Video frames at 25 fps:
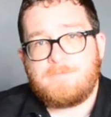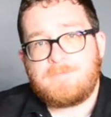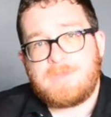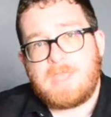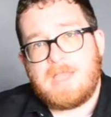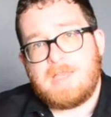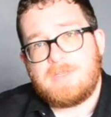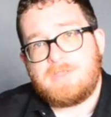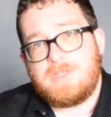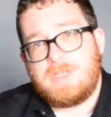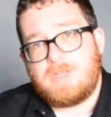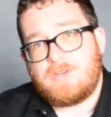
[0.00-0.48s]

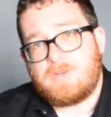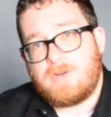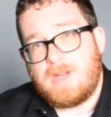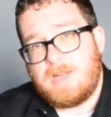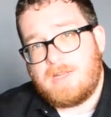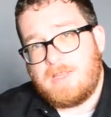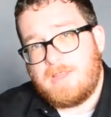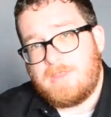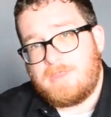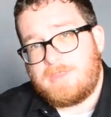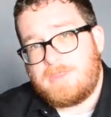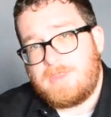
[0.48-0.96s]
actually
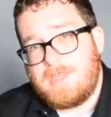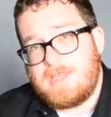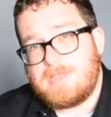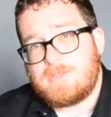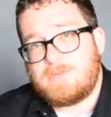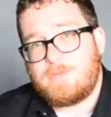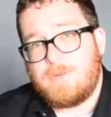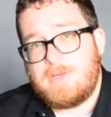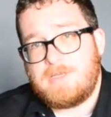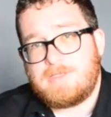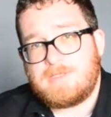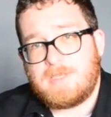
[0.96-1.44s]
credit this
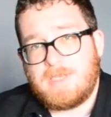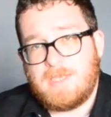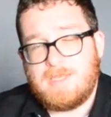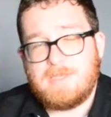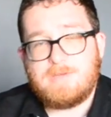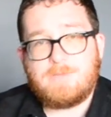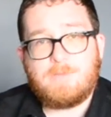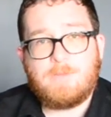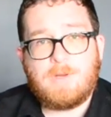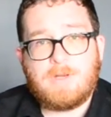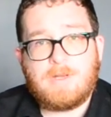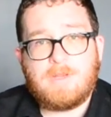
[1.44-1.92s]
whiskey
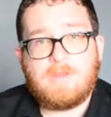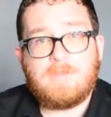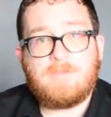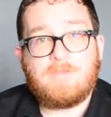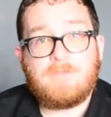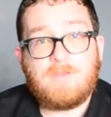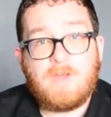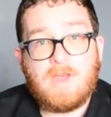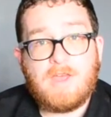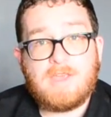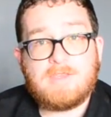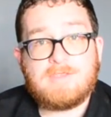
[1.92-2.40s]
as one of the
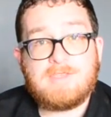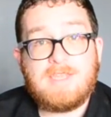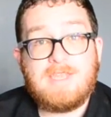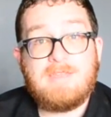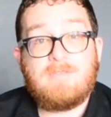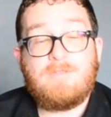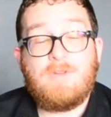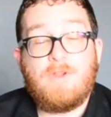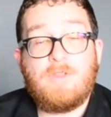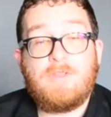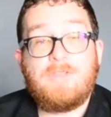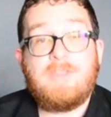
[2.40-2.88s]
first,
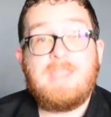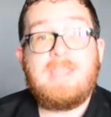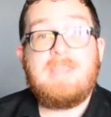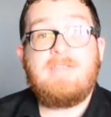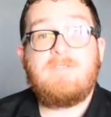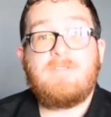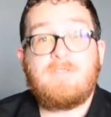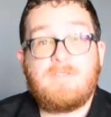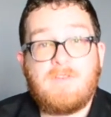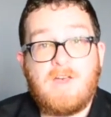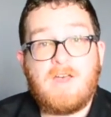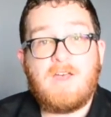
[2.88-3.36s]
if not the
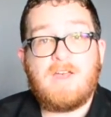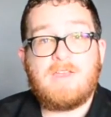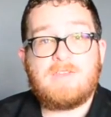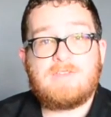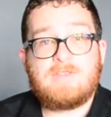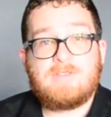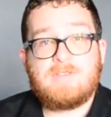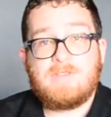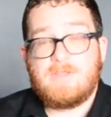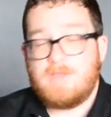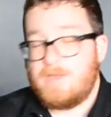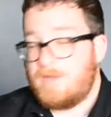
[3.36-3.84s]

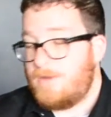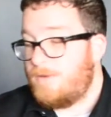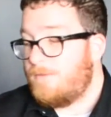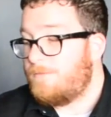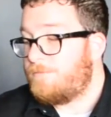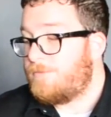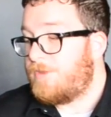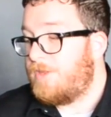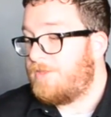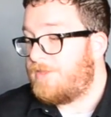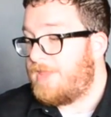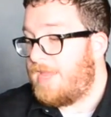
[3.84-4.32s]
first,
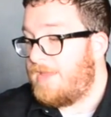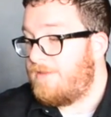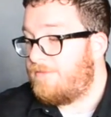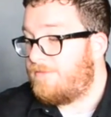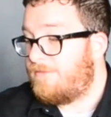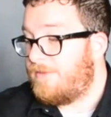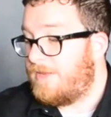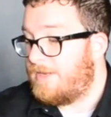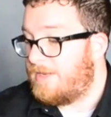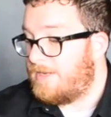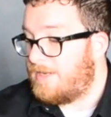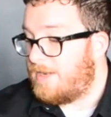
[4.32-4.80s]
that they
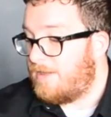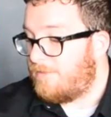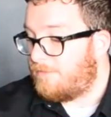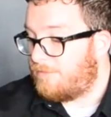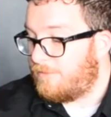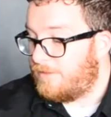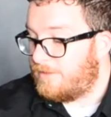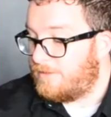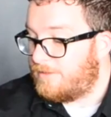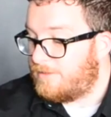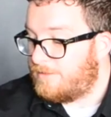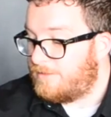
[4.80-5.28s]
fell in love
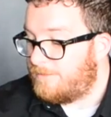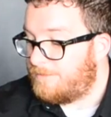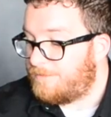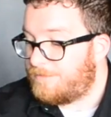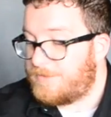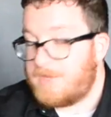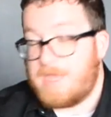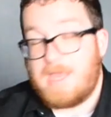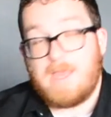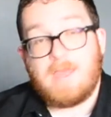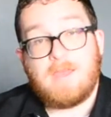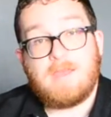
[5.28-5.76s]
with
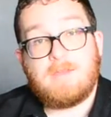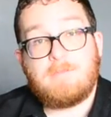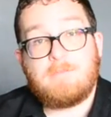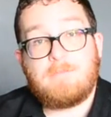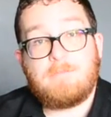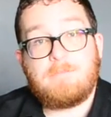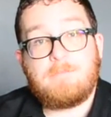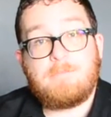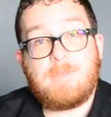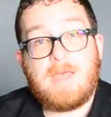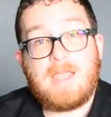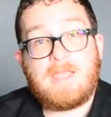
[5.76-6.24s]

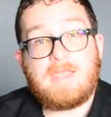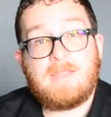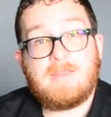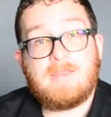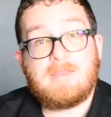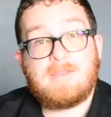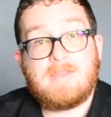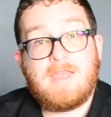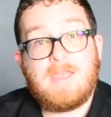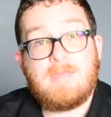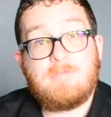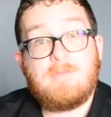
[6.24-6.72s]
back in the
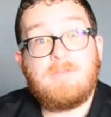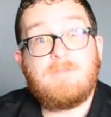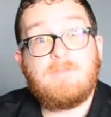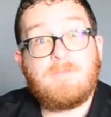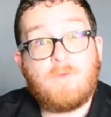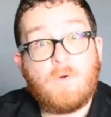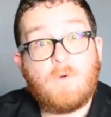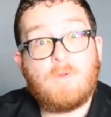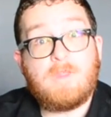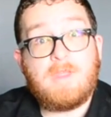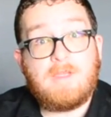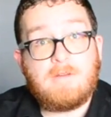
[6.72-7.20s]
day
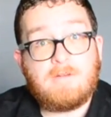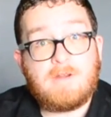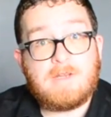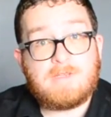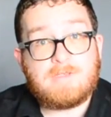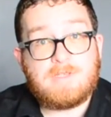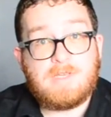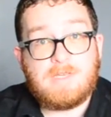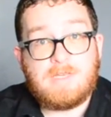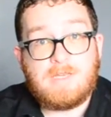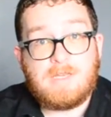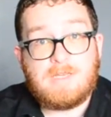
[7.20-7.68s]
before they were
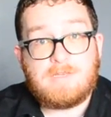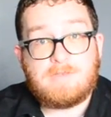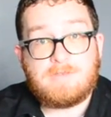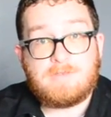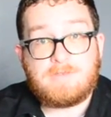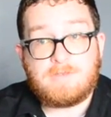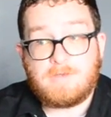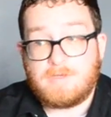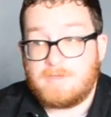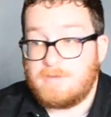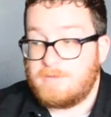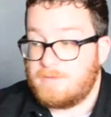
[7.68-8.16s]
actually in the
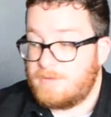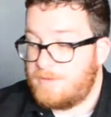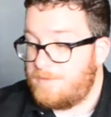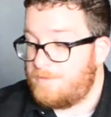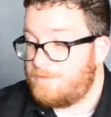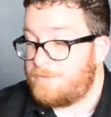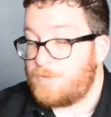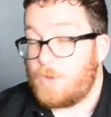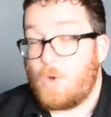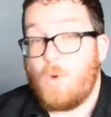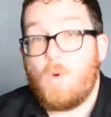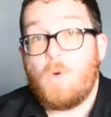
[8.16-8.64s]
industry,
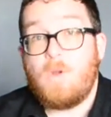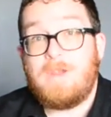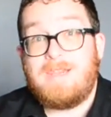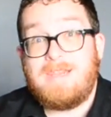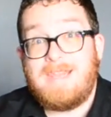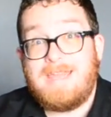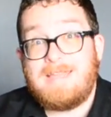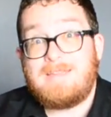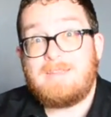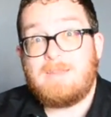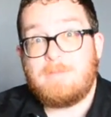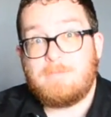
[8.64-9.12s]
or
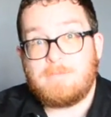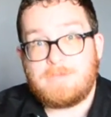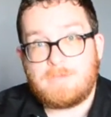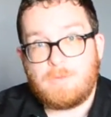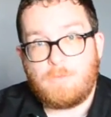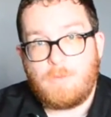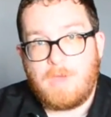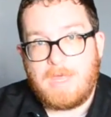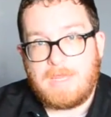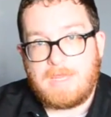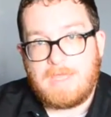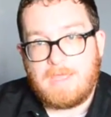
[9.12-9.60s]
led them to
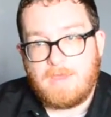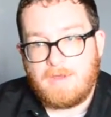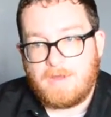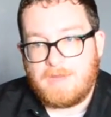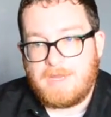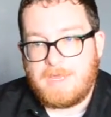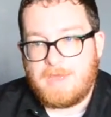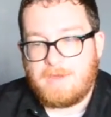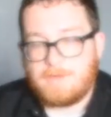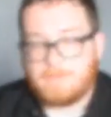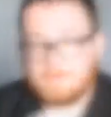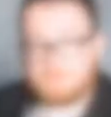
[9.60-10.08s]
where they are now.